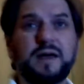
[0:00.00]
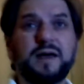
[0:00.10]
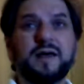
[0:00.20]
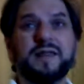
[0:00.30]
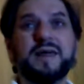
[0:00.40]

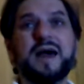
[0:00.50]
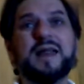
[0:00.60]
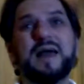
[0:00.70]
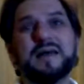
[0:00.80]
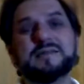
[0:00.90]

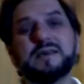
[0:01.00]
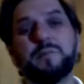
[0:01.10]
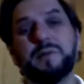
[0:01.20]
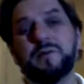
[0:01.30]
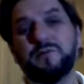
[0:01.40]
That ends
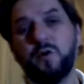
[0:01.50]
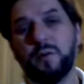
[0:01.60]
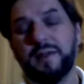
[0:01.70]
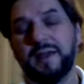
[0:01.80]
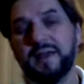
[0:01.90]
up in
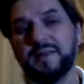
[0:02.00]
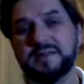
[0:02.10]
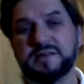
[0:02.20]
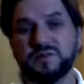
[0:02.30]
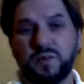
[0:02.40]
forming, and
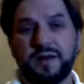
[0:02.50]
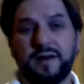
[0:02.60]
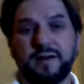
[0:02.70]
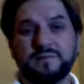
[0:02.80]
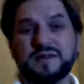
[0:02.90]
this is
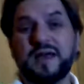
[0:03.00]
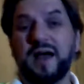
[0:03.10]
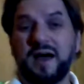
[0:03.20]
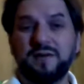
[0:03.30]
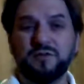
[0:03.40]
what I'm
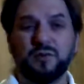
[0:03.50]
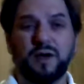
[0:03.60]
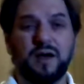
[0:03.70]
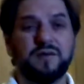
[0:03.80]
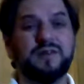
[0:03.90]
saying I've
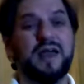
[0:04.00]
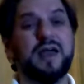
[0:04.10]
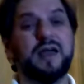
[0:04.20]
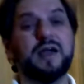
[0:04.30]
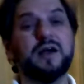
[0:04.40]
derived,
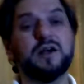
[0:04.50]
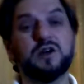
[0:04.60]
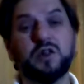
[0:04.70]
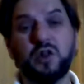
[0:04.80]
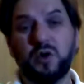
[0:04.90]
a
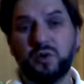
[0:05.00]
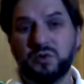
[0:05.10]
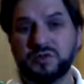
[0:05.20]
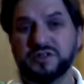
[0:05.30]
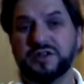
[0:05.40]

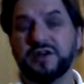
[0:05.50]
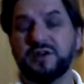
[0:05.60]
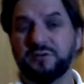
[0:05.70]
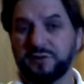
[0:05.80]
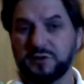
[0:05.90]
closed
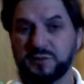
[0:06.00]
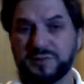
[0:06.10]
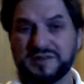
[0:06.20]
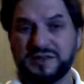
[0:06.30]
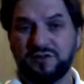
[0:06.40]
first
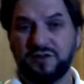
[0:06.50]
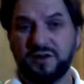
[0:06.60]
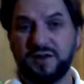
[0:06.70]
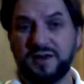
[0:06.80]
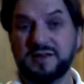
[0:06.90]

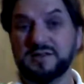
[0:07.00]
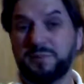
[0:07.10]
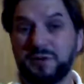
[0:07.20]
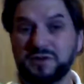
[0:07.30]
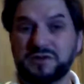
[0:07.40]
position as
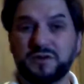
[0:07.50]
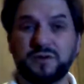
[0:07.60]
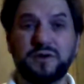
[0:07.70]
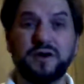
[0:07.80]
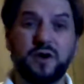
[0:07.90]
opposed
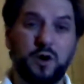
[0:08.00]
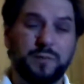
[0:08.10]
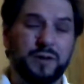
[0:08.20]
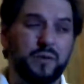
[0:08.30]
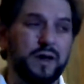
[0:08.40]
to an
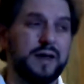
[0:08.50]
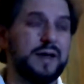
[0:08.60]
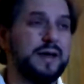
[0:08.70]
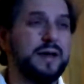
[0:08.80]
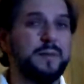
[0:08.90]
open one.
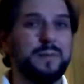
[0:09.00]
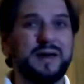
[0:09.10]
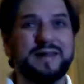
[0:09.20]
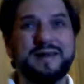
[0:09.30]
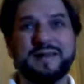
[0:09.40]

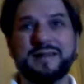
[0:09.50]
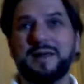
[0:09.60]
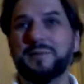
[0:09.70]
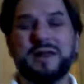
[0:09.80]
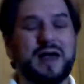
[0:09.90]
But
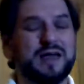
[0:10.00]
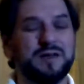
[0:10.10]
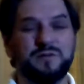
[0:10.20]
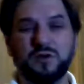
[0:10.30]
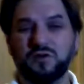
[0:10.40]
let me not
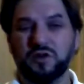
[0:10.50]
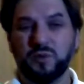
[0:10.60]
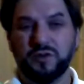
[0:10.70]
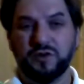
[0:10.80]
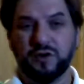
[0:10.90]
confuse you
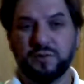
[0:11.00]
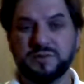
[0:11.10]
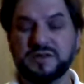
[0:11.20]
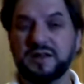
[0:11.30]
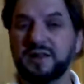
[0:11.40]
with terms.